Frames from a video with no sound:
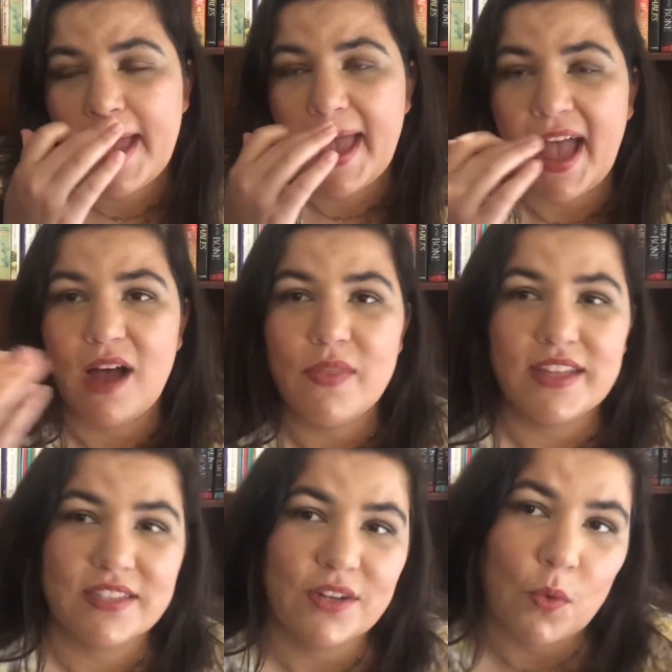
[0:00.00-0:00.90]
How
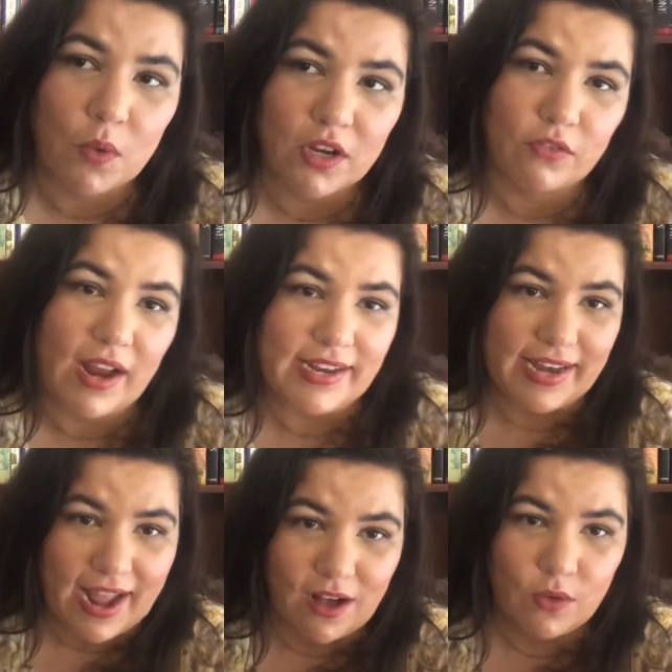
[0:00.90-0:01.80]
that's gonna work right
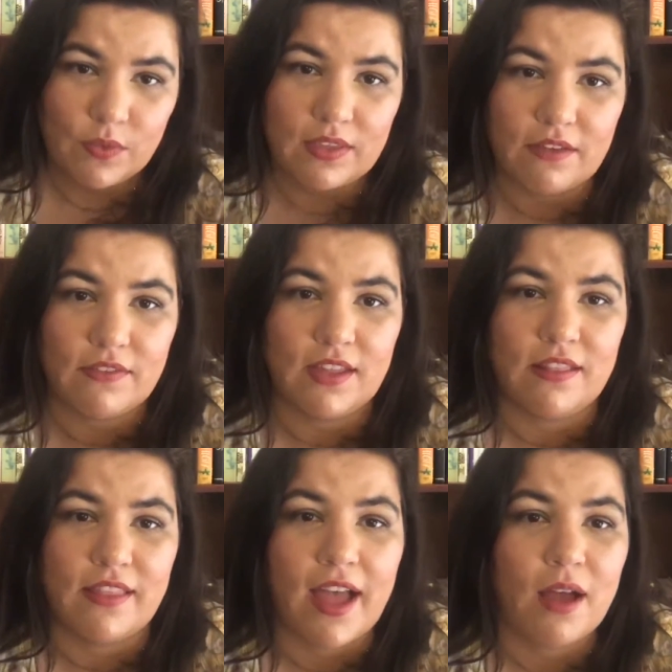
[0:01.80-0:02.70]
now,
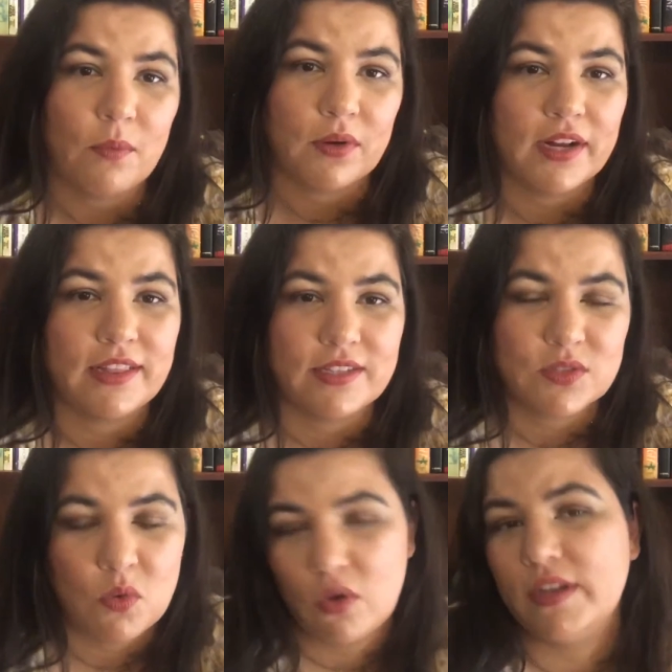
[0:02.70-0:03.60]
given that in this
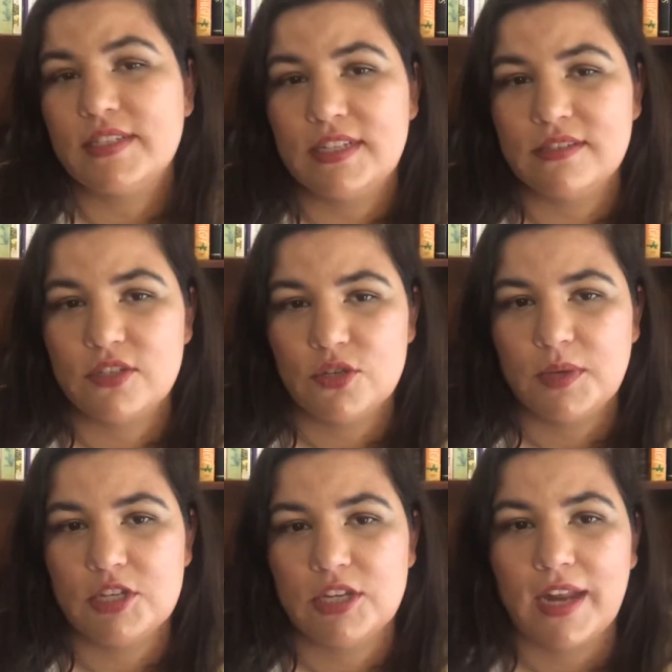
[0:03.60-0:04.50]
quarantine
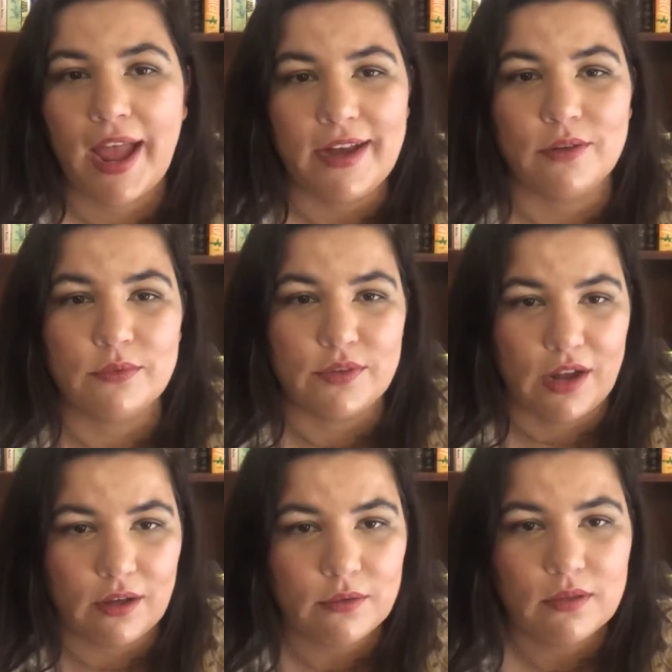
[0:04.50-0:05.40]
situation, I don't
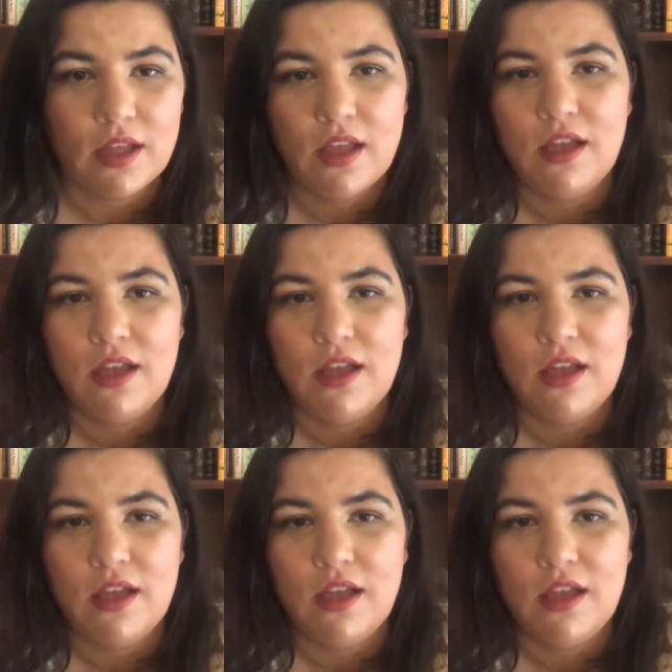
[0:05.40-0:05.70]
know.